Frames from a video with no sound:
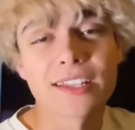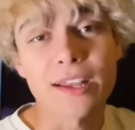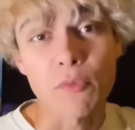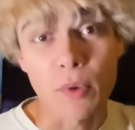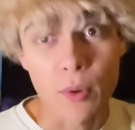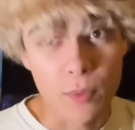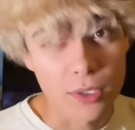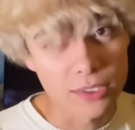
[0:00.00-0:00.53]

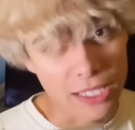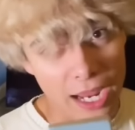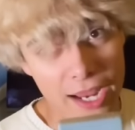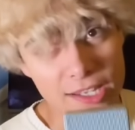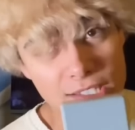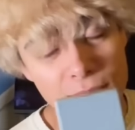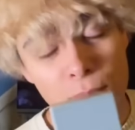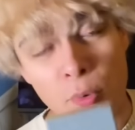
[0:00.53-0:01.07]
we will die
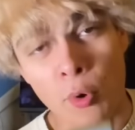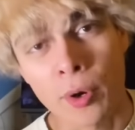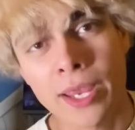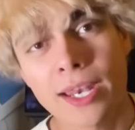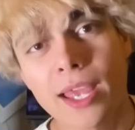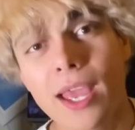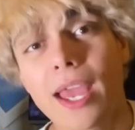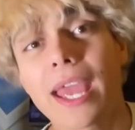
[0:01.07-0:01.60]
at some
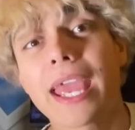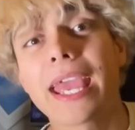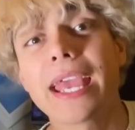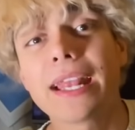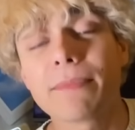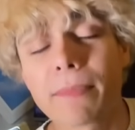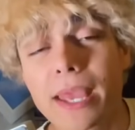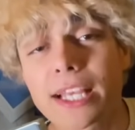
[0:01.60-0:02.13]
point,
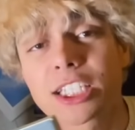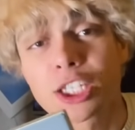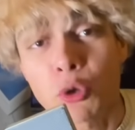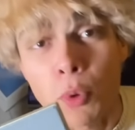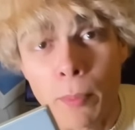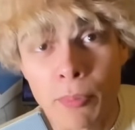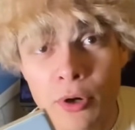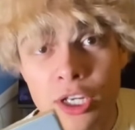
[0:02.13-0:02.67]
it makes
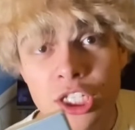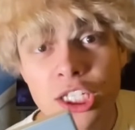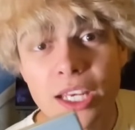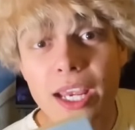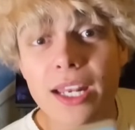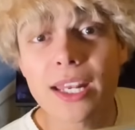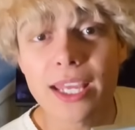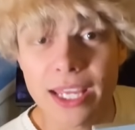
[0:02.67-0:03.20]
you
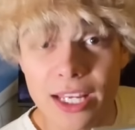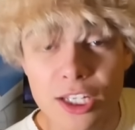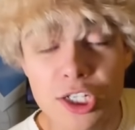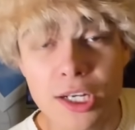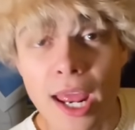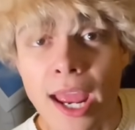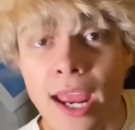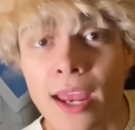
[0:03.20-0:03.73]
appreciate each
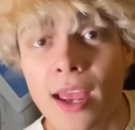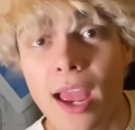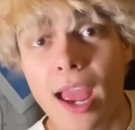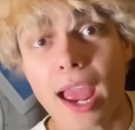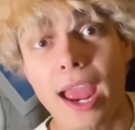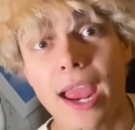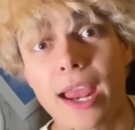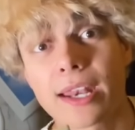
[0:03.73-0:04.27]
day
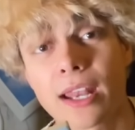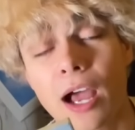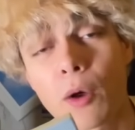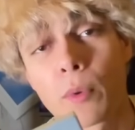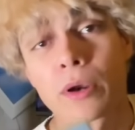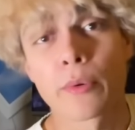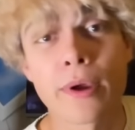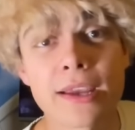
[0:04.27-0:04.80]
and not
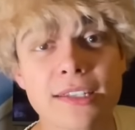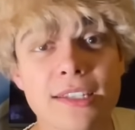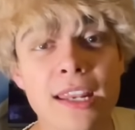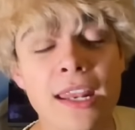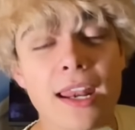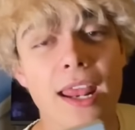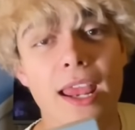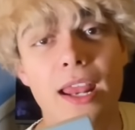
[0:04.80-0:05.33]
want to waste
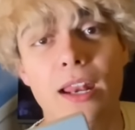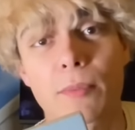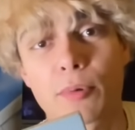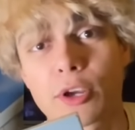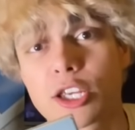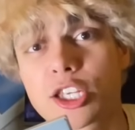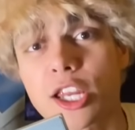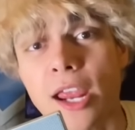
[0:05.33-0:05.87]
it and
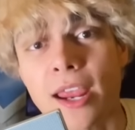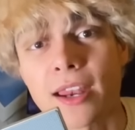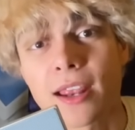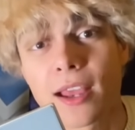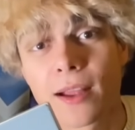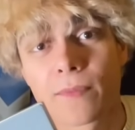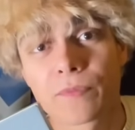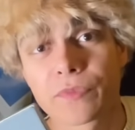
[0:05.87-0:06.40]
appreciate
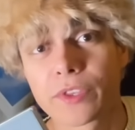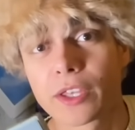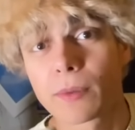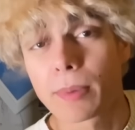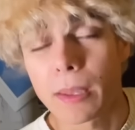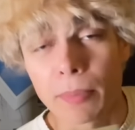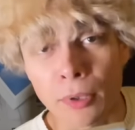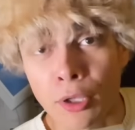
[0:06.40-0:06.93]
the
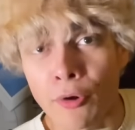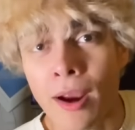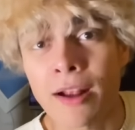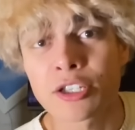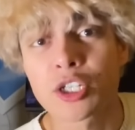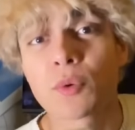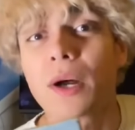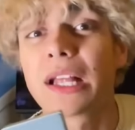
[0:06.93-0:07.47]
people
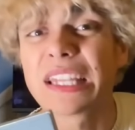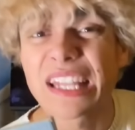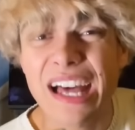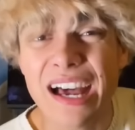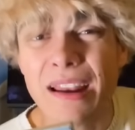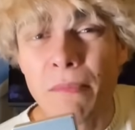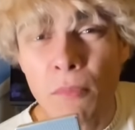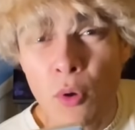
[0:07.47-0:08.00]
around you a
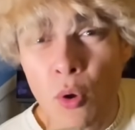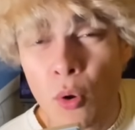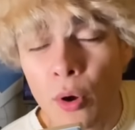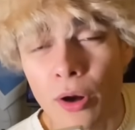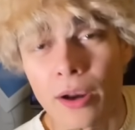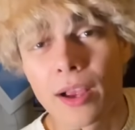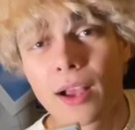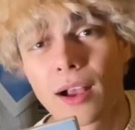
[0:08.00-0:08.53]
lot
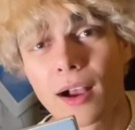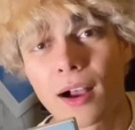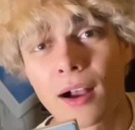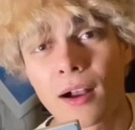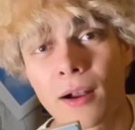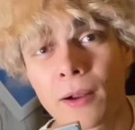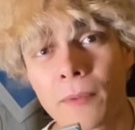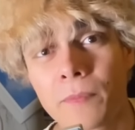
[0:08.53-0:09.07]
more.
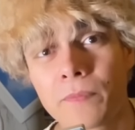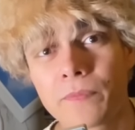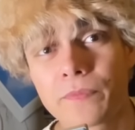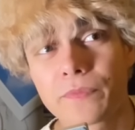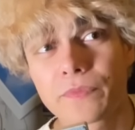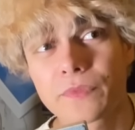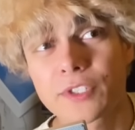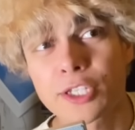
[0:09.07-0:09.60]

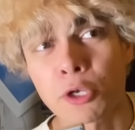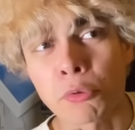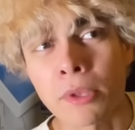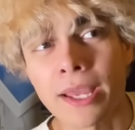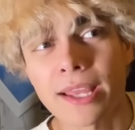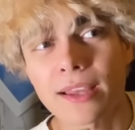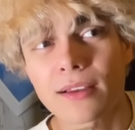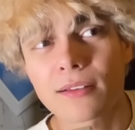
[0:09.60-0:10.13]
So
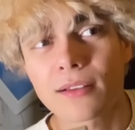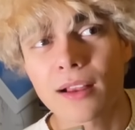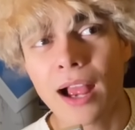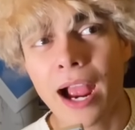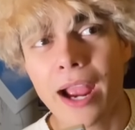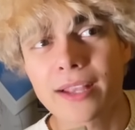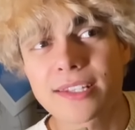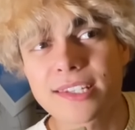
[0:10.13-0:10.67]
like
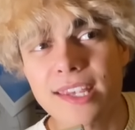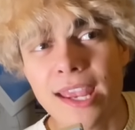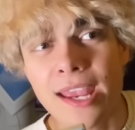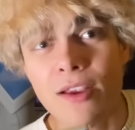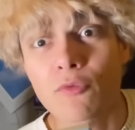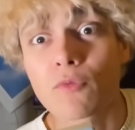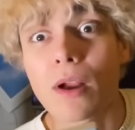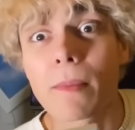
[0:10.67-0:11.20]
I'd say
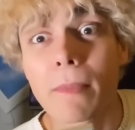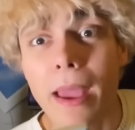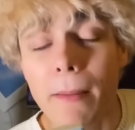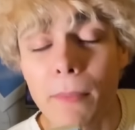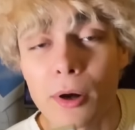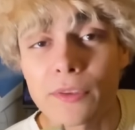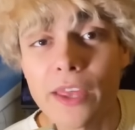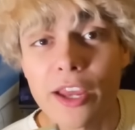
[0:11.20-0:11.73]

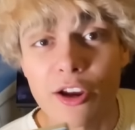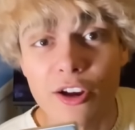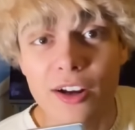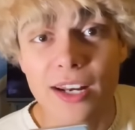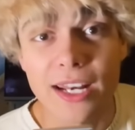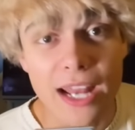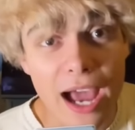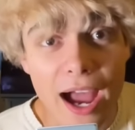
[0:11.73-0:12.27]
remember that you're
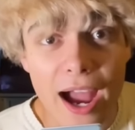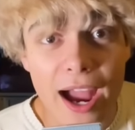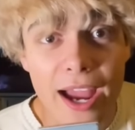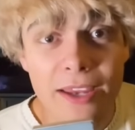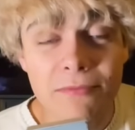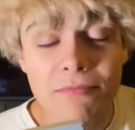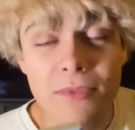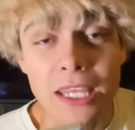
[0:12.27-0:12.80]
gonna
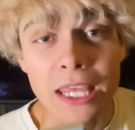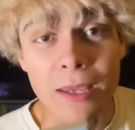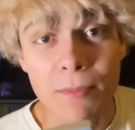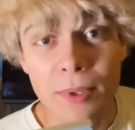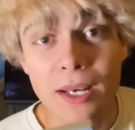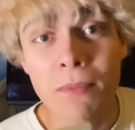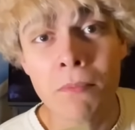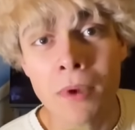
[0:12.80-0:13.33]
die, keep
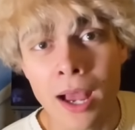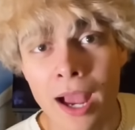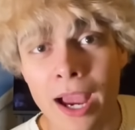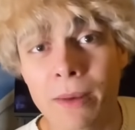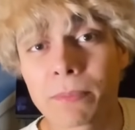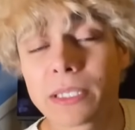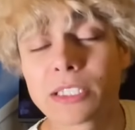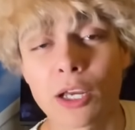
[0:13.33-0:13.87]
it in
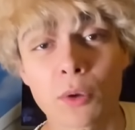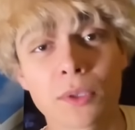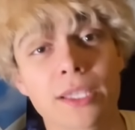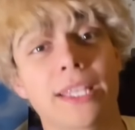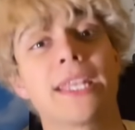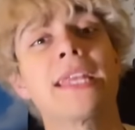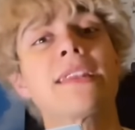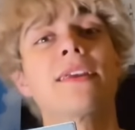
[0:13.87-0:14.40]
mind, but don't
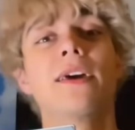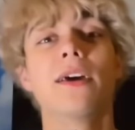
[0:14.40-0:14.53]
let it